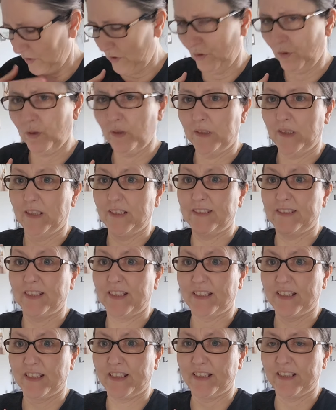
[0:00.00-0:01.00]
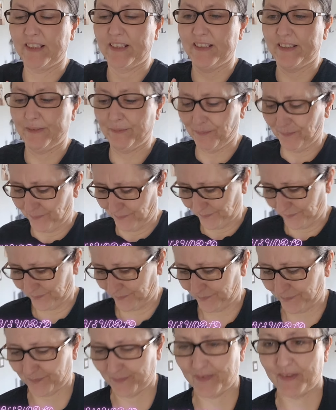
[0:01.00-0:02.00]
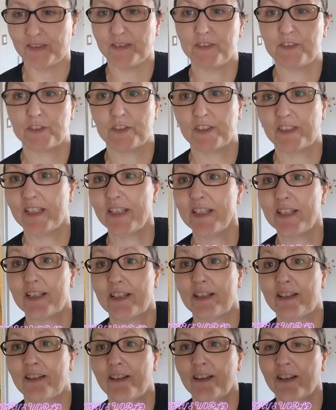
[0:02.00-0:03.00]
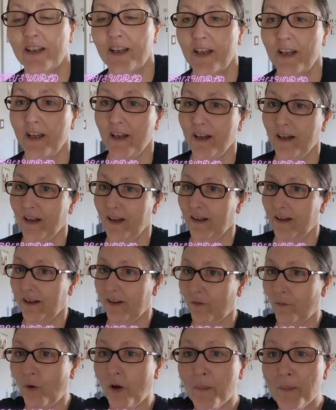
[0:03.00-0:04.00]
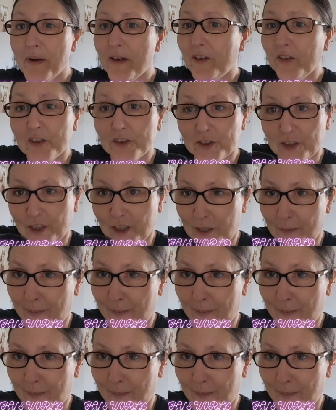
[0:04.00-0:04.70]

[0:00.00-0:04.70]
Oh, no, secret. So yeah, what am I going to talk